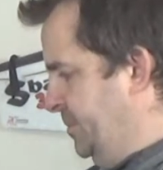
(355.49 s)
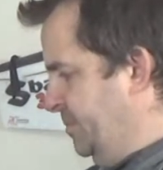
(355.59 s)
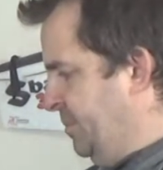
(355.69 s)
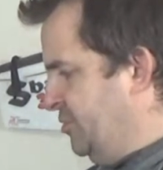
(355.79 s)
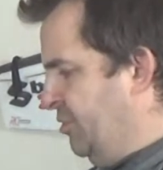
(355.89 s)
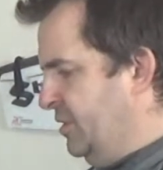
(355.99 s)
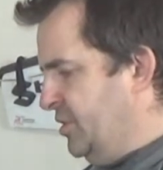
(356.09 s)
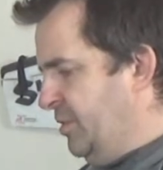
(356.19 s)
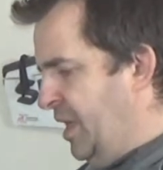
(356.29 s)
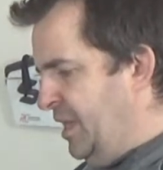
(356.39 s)
But trying to
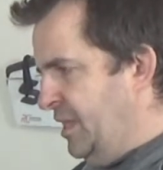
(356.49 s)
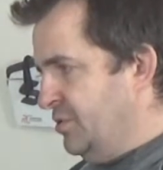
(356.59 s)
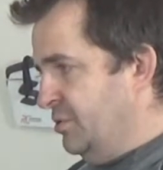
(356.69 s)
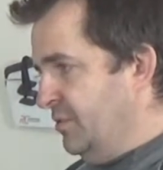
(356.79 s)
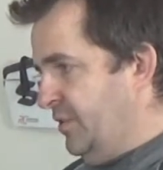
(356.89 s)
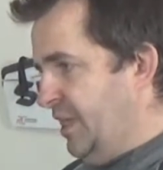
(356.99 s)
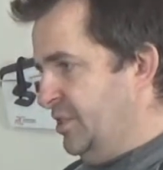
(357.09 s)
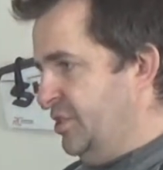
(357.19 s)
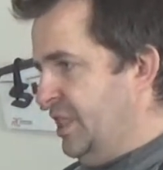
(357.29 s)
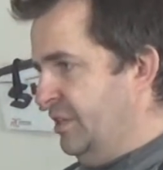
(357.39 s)
do any sort of
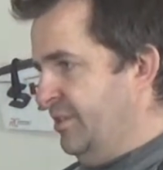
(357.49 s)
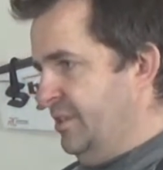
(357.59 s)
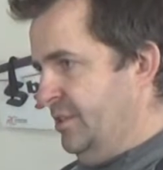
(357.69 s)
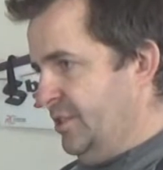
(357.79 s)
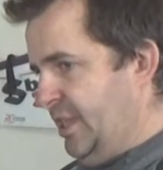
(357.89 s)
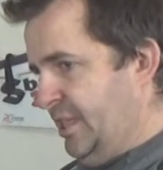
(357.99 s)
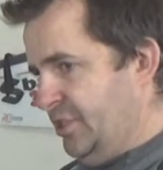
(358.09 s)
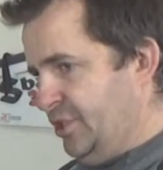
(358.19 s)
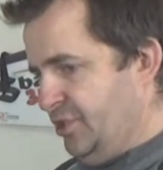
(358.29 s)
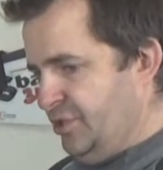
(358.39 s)
engineering /
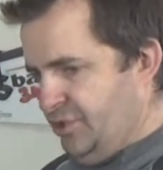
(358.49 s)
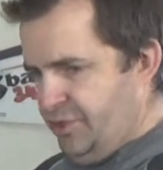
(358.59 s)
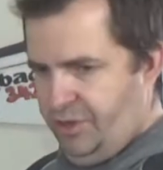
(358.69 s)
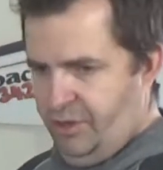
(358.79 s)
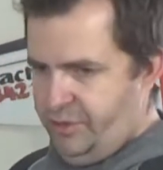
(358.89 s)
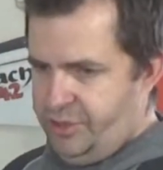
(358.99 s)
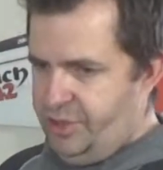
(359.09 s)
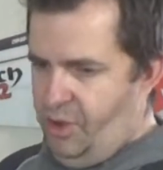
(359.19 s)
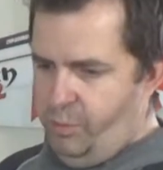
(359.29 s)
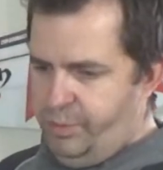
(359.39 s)
slots,
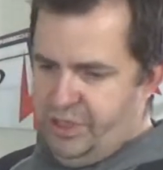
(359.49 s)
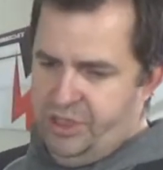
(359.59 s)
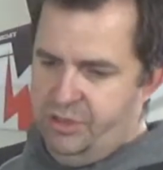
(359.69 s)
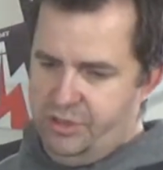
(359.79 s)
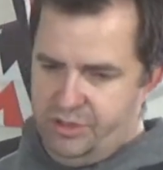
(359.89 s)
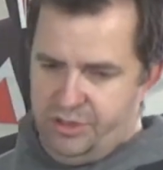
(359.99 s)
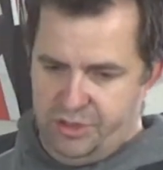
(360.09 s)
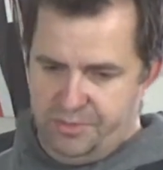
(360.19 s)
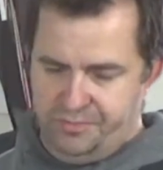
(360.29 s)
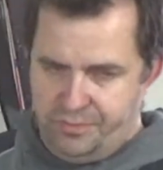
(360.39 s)
hole
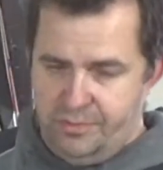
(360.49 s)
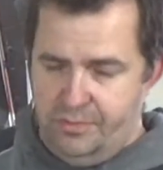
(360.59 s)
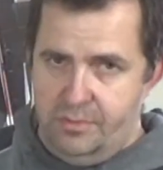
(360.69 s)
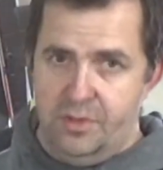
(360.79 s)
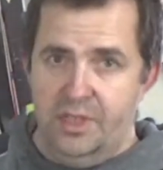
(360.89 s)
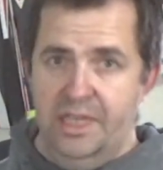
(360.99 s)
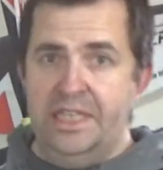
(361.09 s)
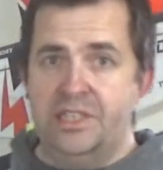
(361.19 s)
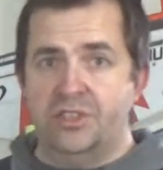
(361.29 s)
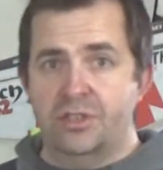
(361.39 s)
positions,
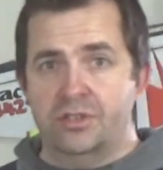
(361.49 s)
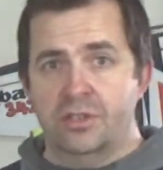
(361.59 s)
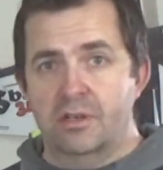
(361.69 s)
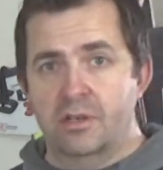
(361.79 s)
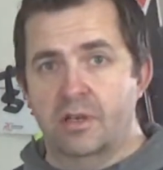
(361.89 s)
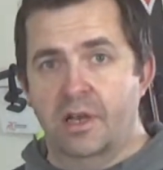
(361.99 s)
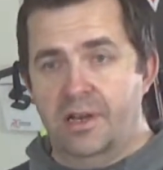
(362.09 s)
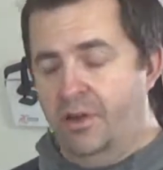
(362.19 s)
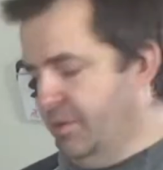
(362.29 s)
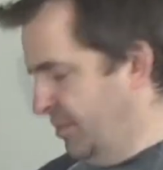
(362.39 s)
it's just a
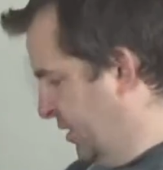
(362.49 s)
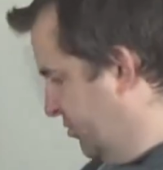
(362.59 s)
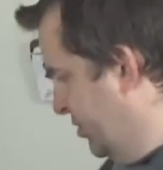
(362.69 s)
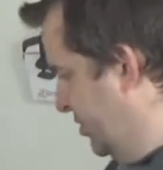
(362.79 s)
nightmare trying to